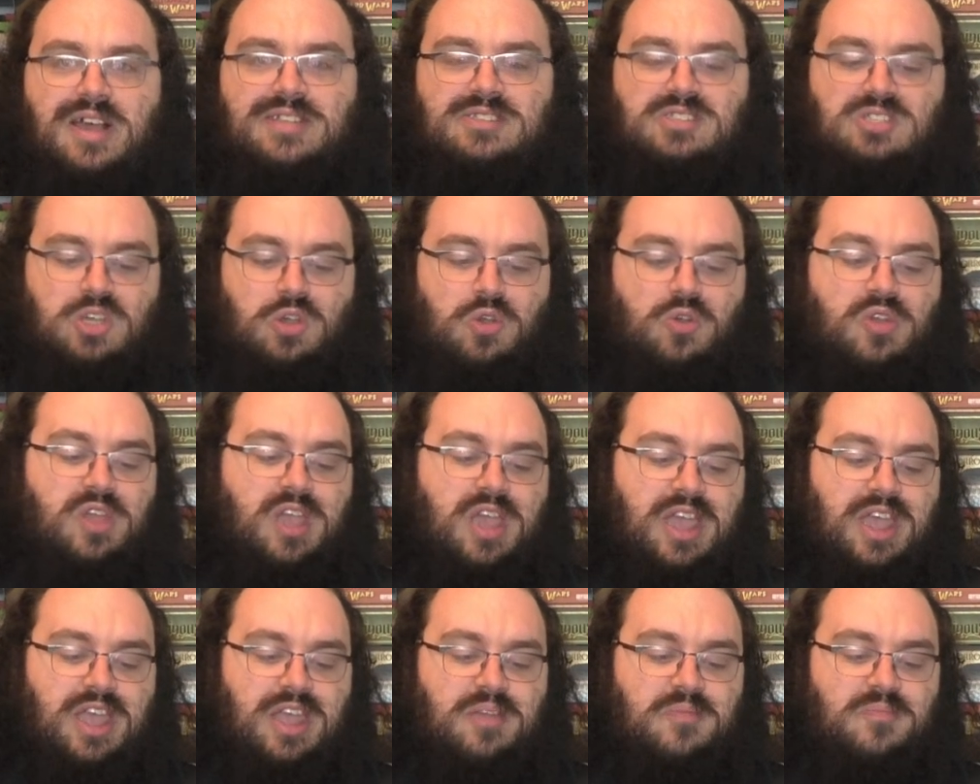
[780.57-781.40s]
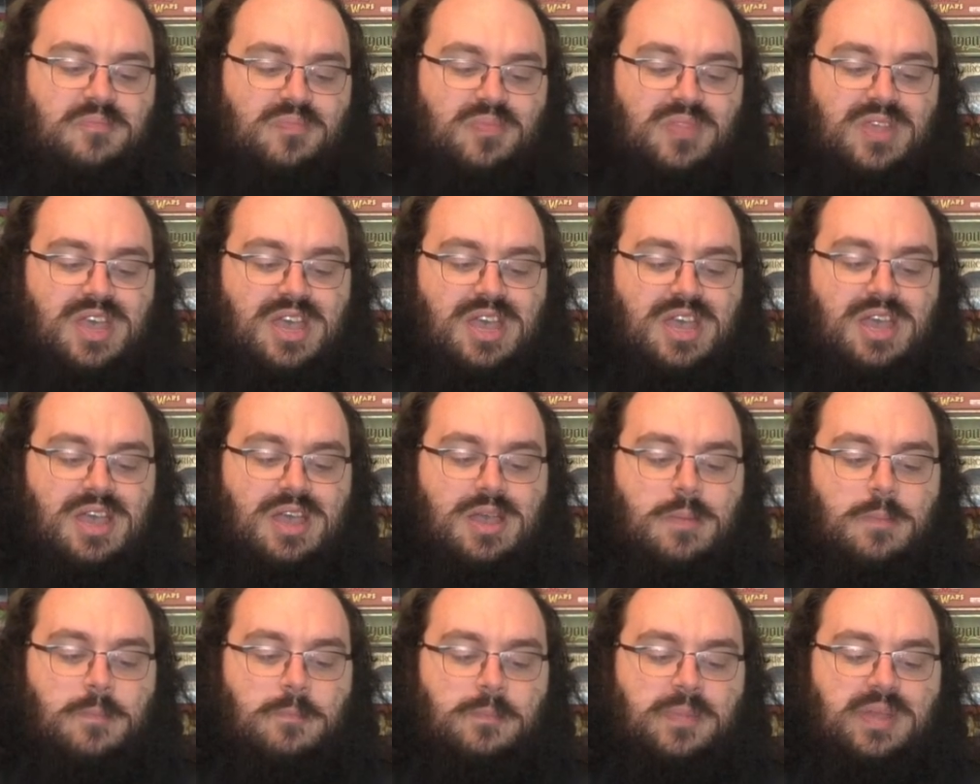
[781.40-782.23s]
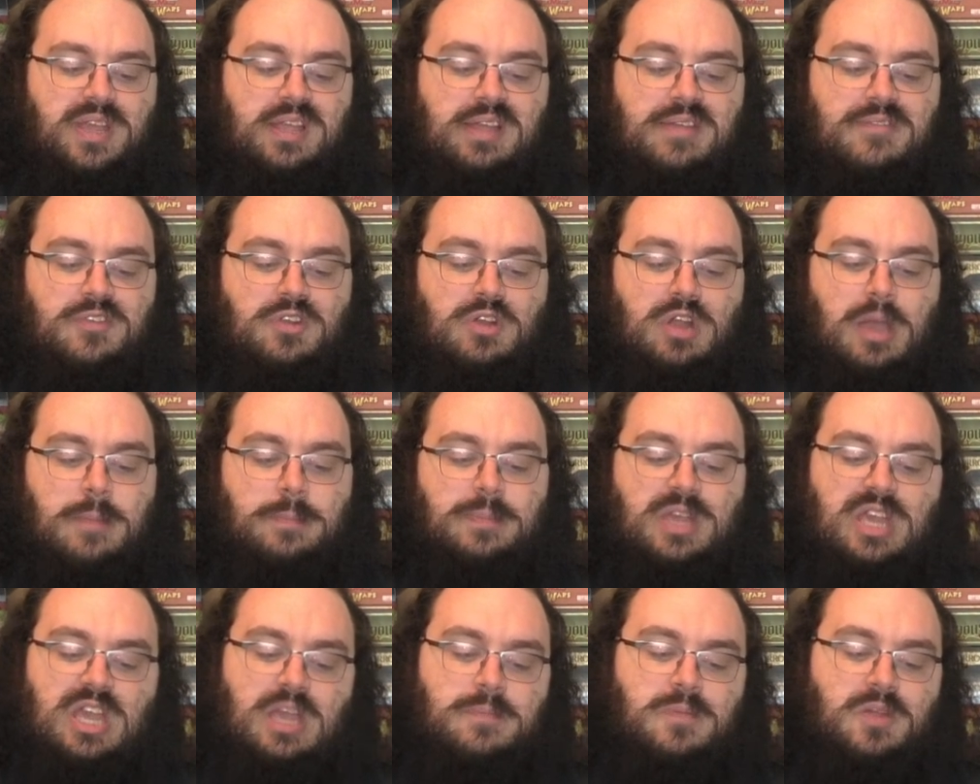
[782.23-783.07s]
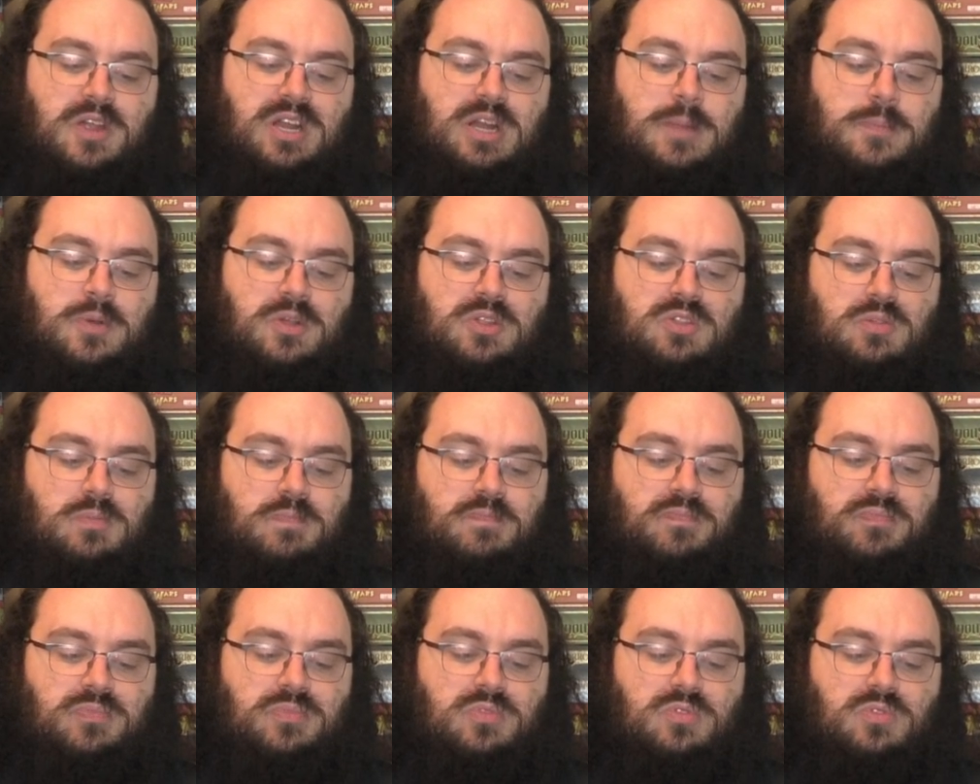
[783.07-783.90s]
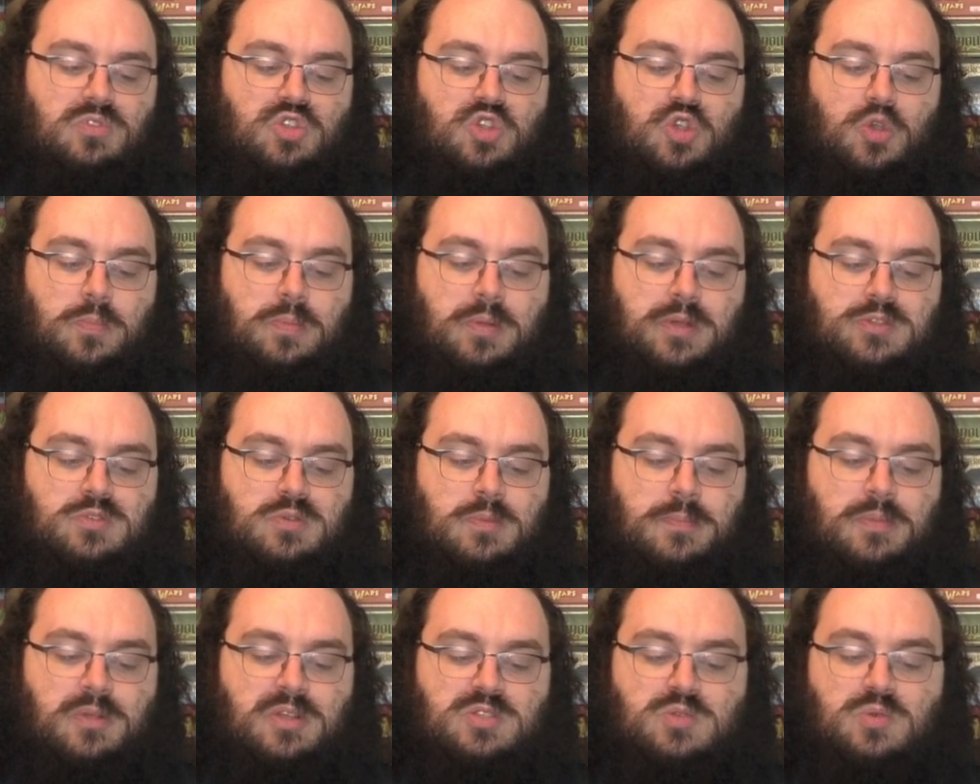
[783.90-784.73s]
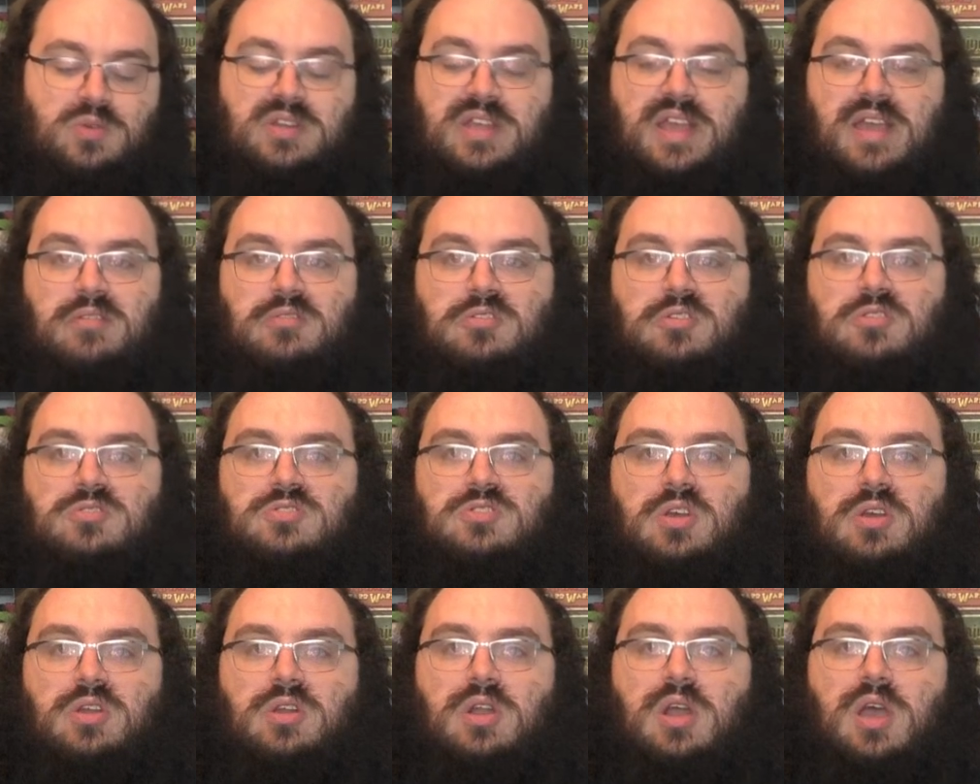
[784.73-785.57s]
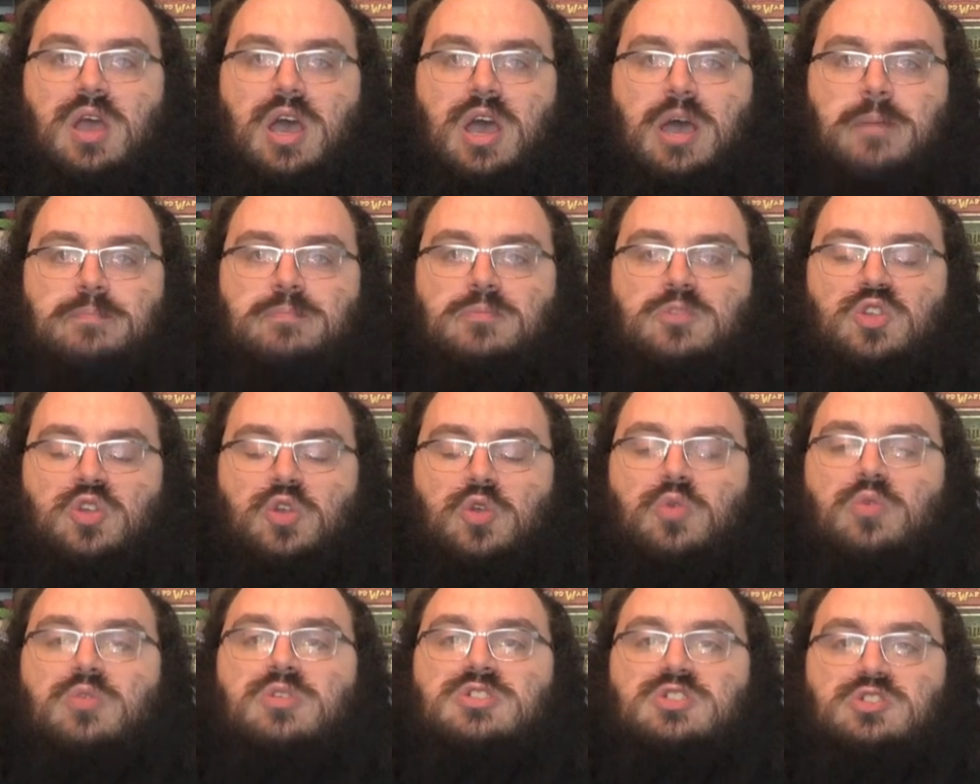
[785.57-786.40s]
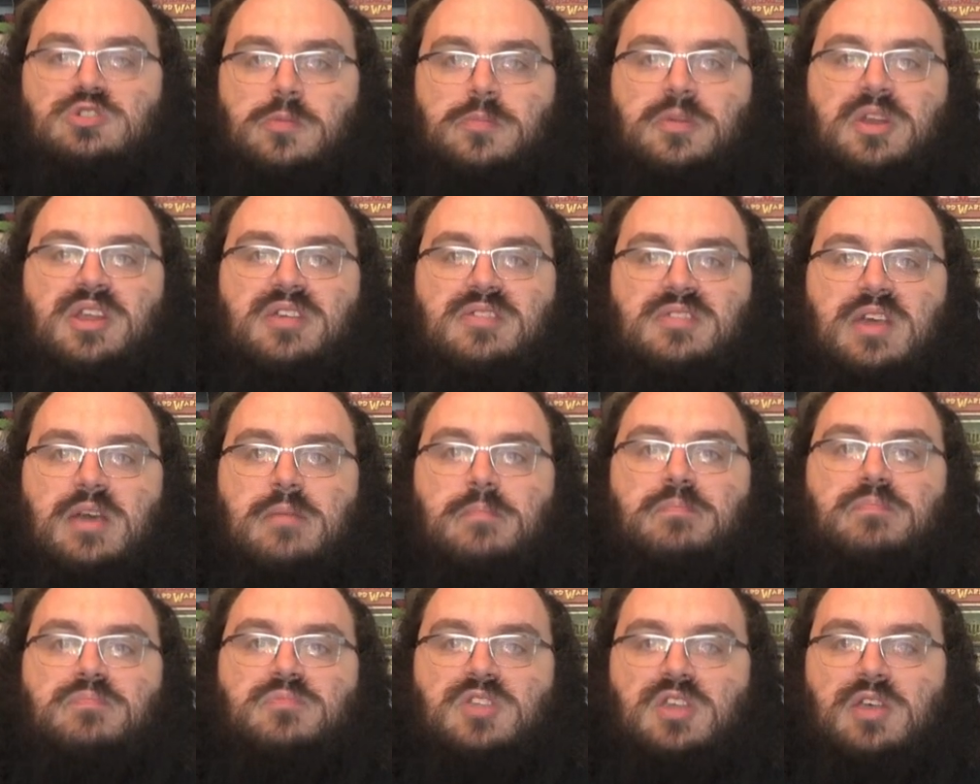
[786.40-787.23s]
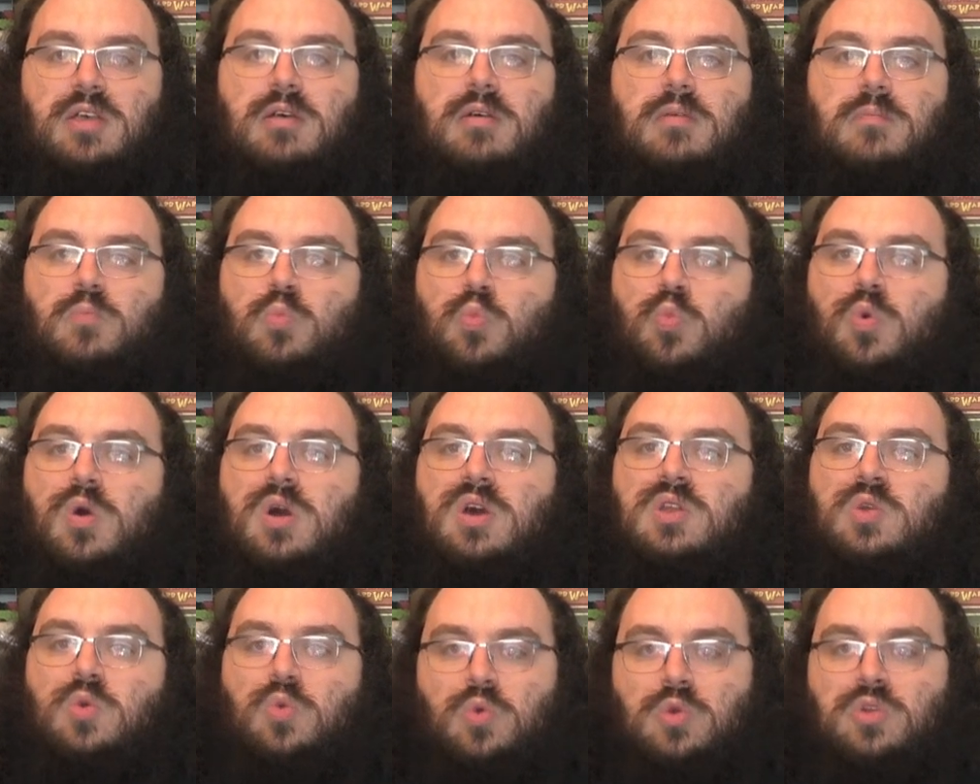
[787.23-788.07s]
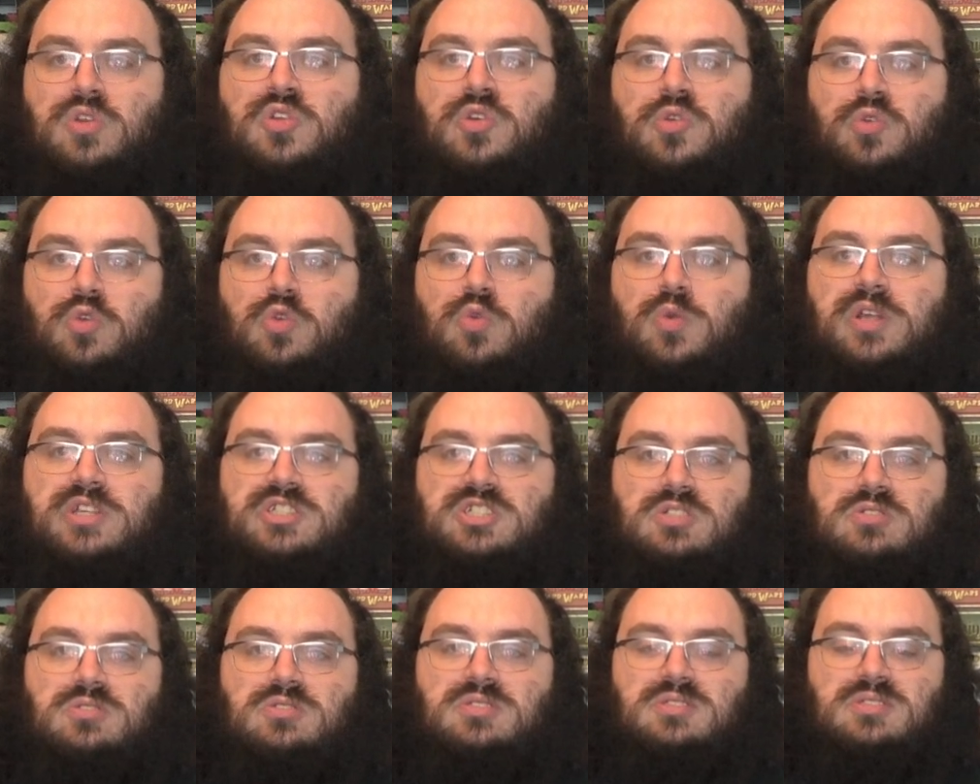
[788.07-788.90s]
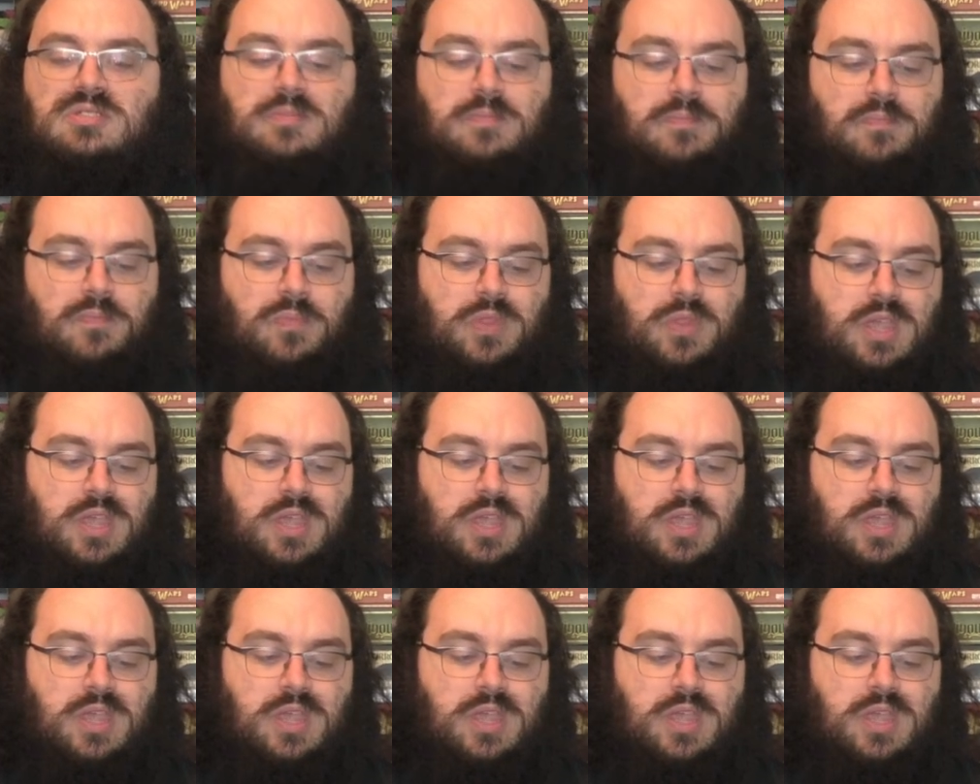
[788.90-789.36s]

that's okay. Beginning of your upkeep, you're going to put two plus one plus one counters on, up to distributing them to one or two creatures.